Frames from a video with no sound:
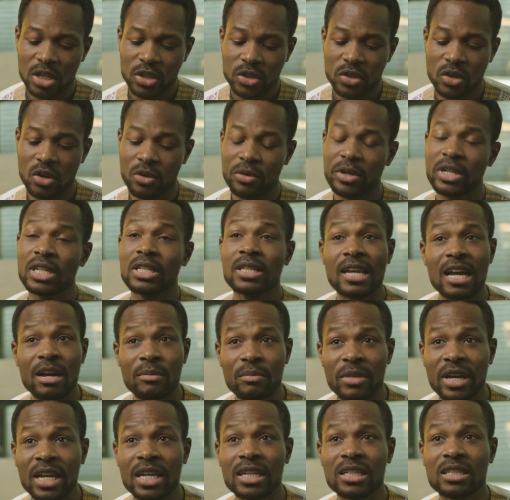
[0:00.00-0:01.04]
So already they are
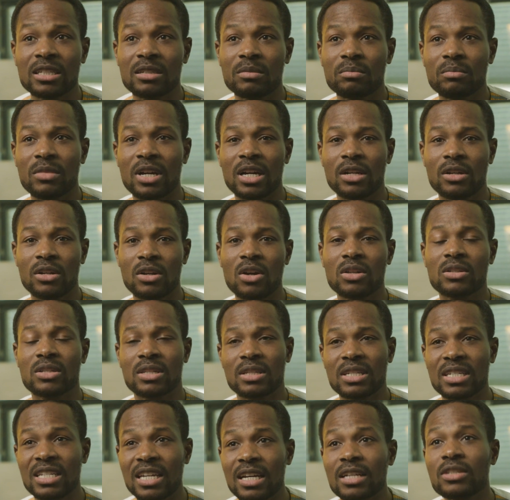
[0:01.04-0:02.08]
made, but not
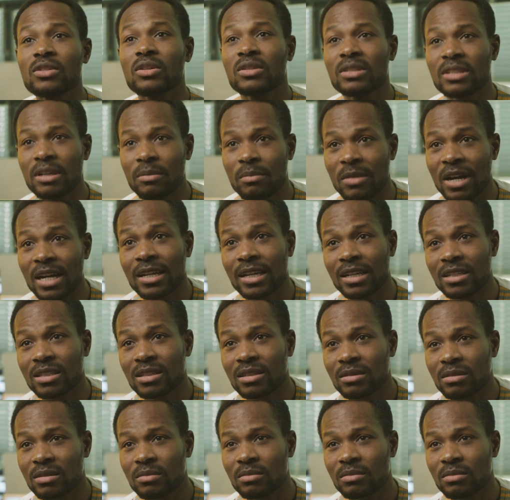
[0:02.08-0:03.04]
yet on the market